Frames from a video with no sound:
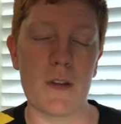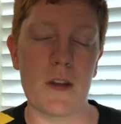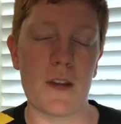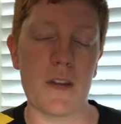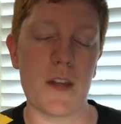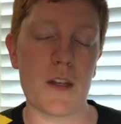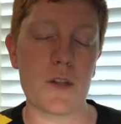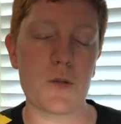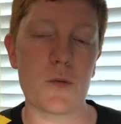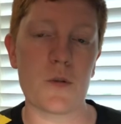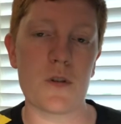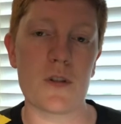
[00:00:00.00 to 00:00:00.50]
and
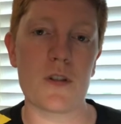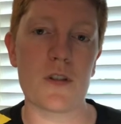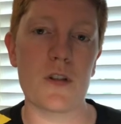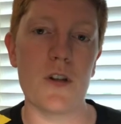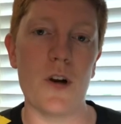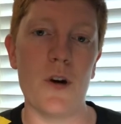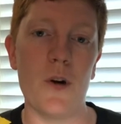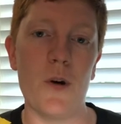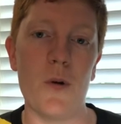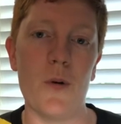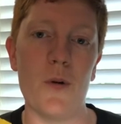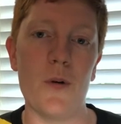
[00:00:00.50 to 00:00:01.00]
that's what's
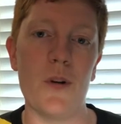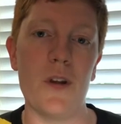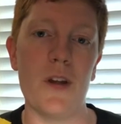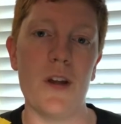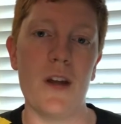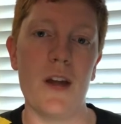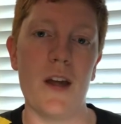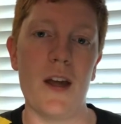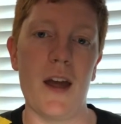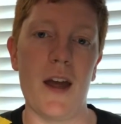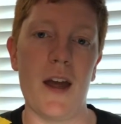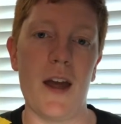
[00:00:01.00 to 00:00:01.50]
known
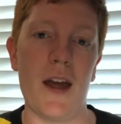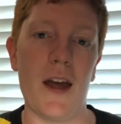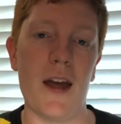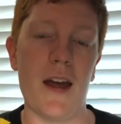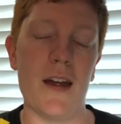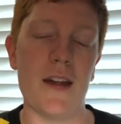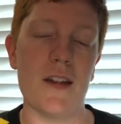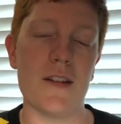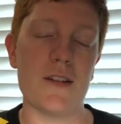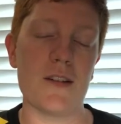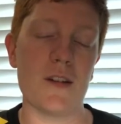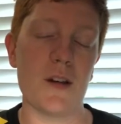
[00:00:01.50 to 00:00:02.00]

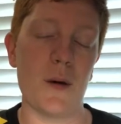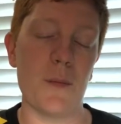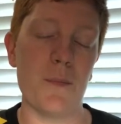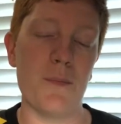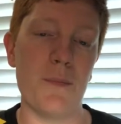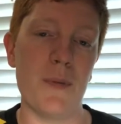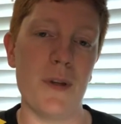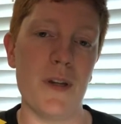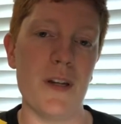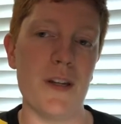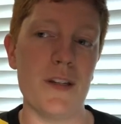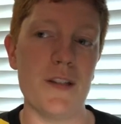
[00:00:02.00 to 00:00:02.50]
as a
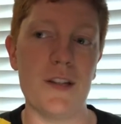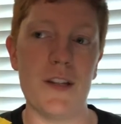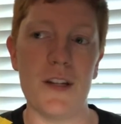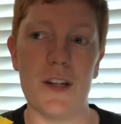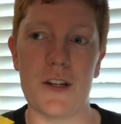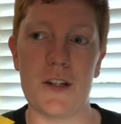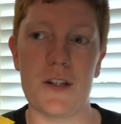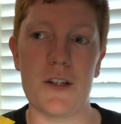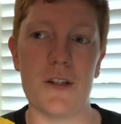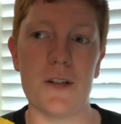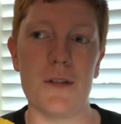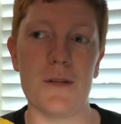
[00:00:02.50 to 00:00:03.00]

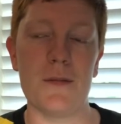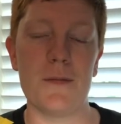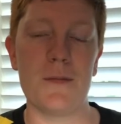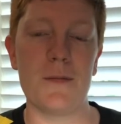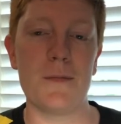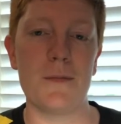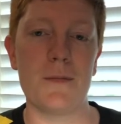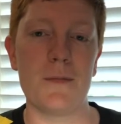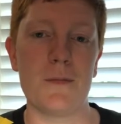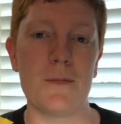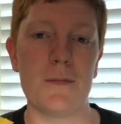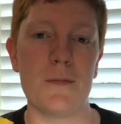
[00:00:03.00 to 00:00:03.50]
benediction.
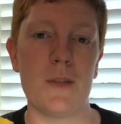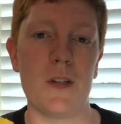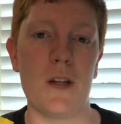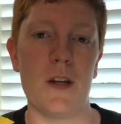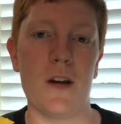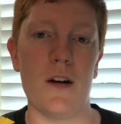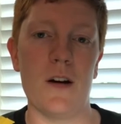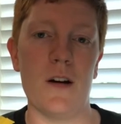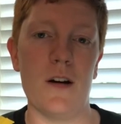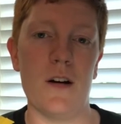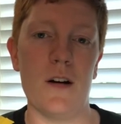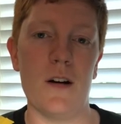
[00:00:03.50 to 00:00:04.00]

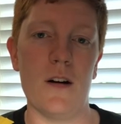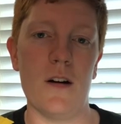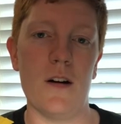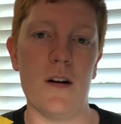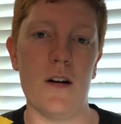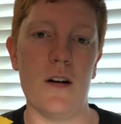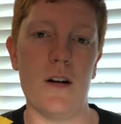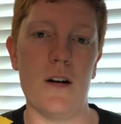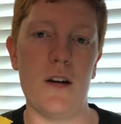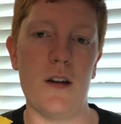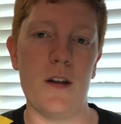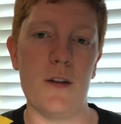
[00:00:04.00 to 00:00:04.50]

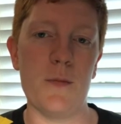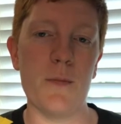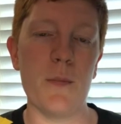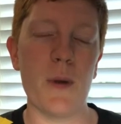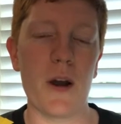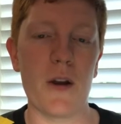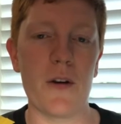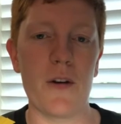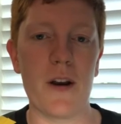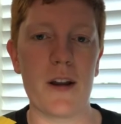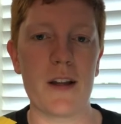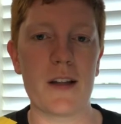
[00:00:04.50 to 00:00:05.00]
And you
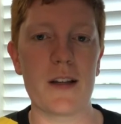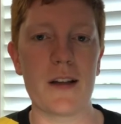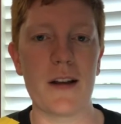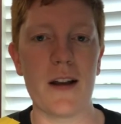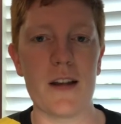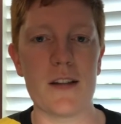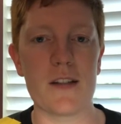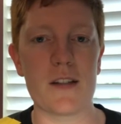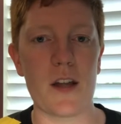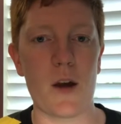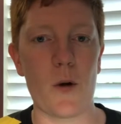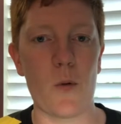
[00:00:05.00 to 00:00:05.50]
might
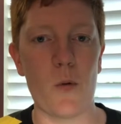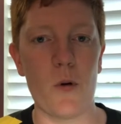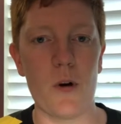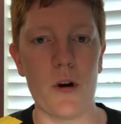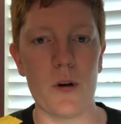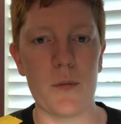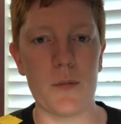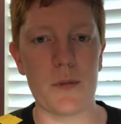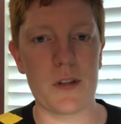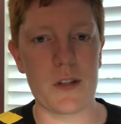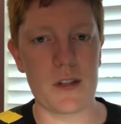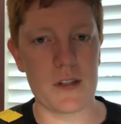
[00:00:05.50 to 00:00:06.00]
recognize that
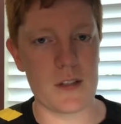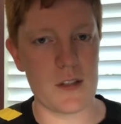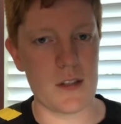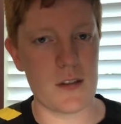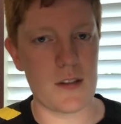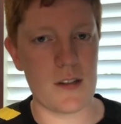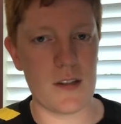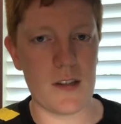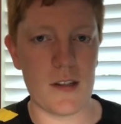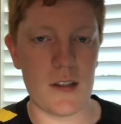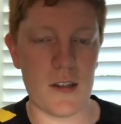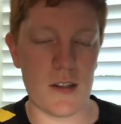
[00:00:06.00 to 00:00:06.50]
word because at
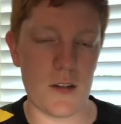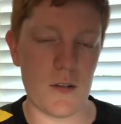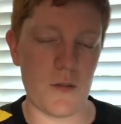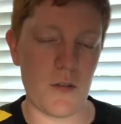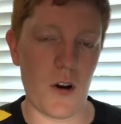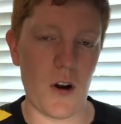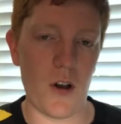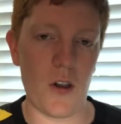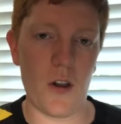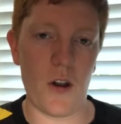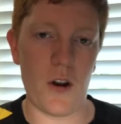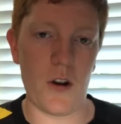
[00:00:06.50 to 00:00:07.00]
the end of
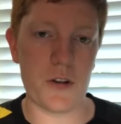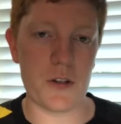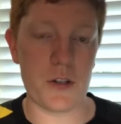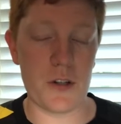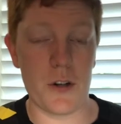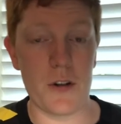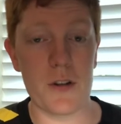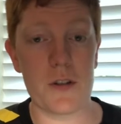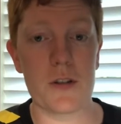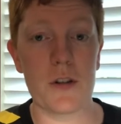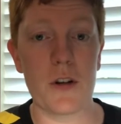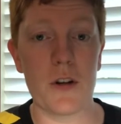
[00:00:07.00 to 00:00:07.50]
all our
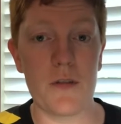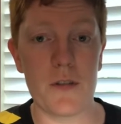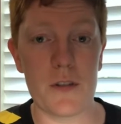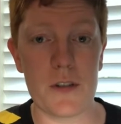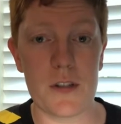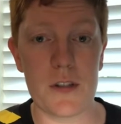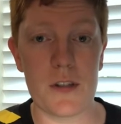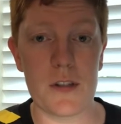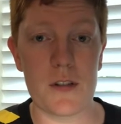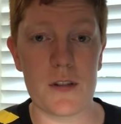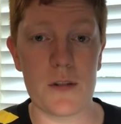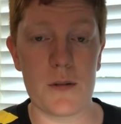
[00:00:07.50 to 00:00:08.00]
church
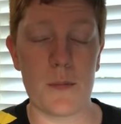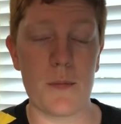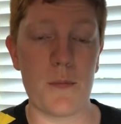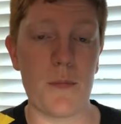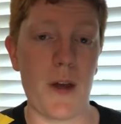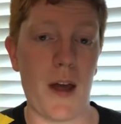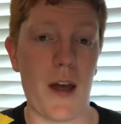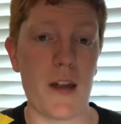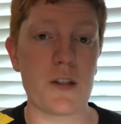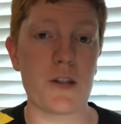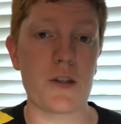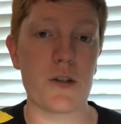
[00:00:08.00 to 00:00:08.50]
services,
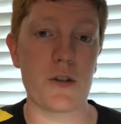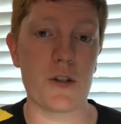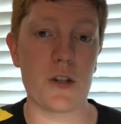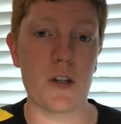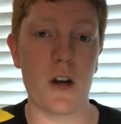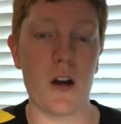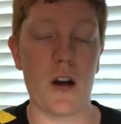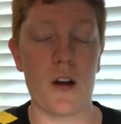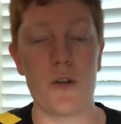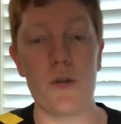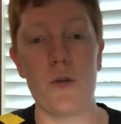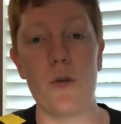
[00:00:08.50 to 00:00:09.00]
Pastor
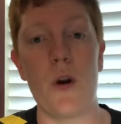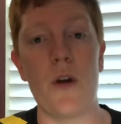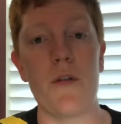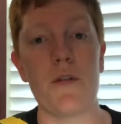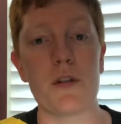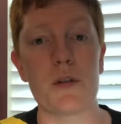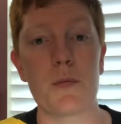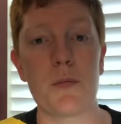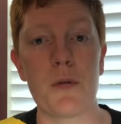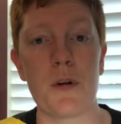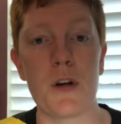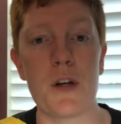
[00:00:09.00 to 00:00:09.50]
John or
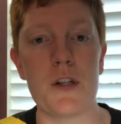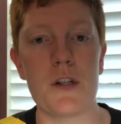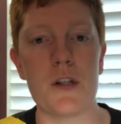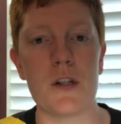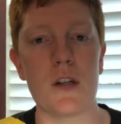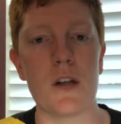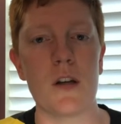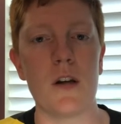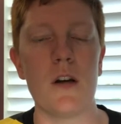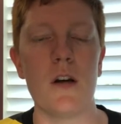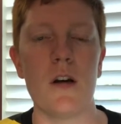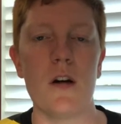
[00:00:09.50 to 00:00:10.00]
whoever's
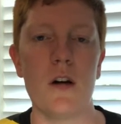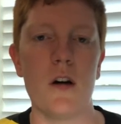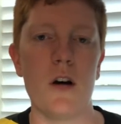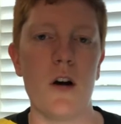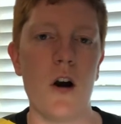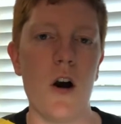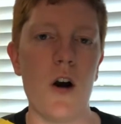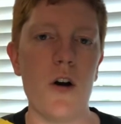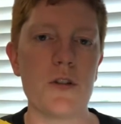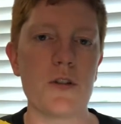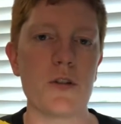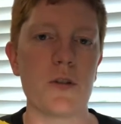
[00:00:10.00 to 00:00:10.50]
preaching
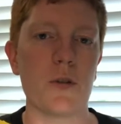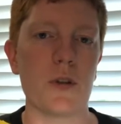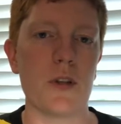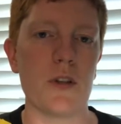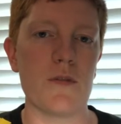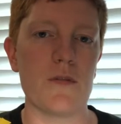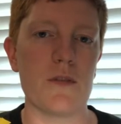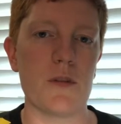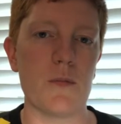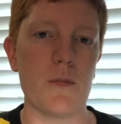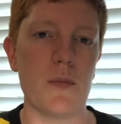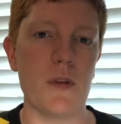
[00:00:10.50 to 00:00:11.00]
also
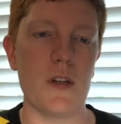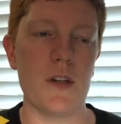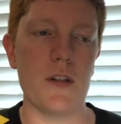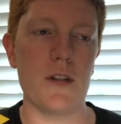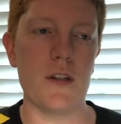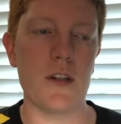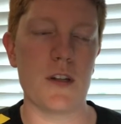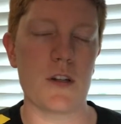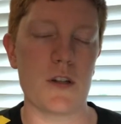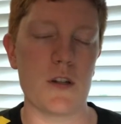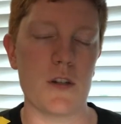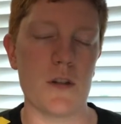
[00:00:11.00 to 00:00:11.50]
gives a
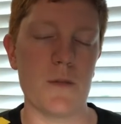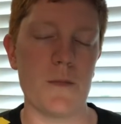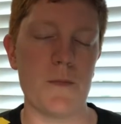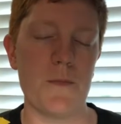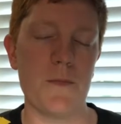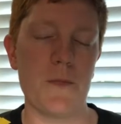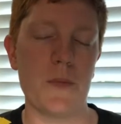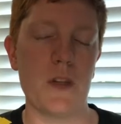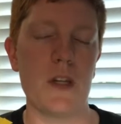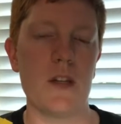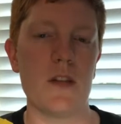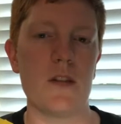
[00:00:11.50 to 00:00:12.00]
benediction.
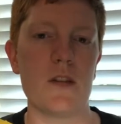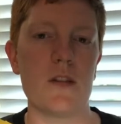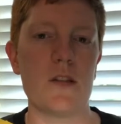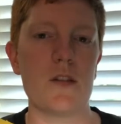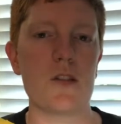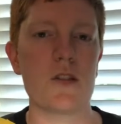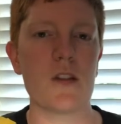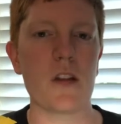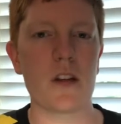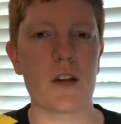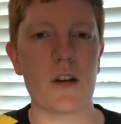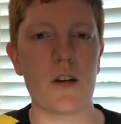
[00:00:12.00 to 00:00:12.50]
This is
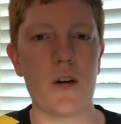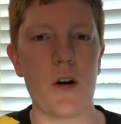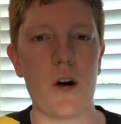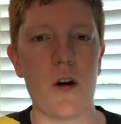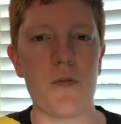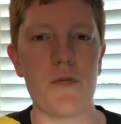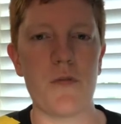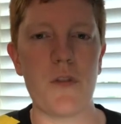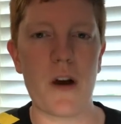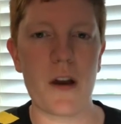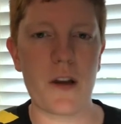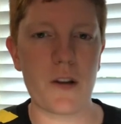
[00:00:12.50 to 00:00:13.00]
like a
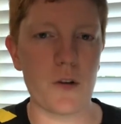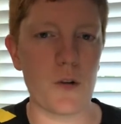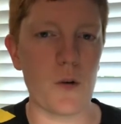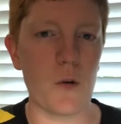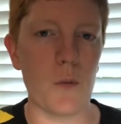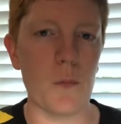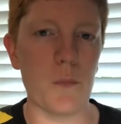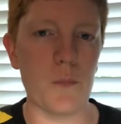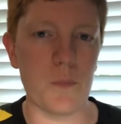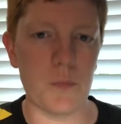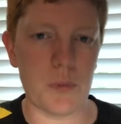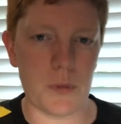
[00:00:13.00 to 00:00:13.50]
final
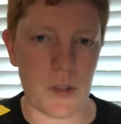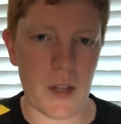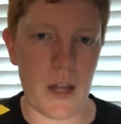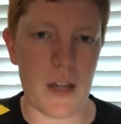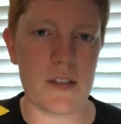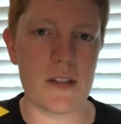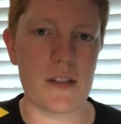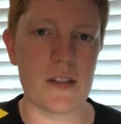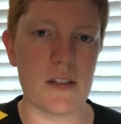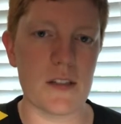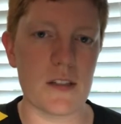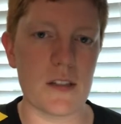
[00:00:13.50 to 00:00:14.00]

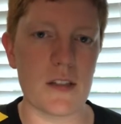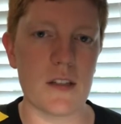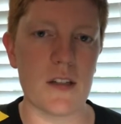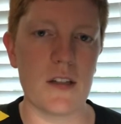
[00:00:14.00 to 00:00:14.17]
blessing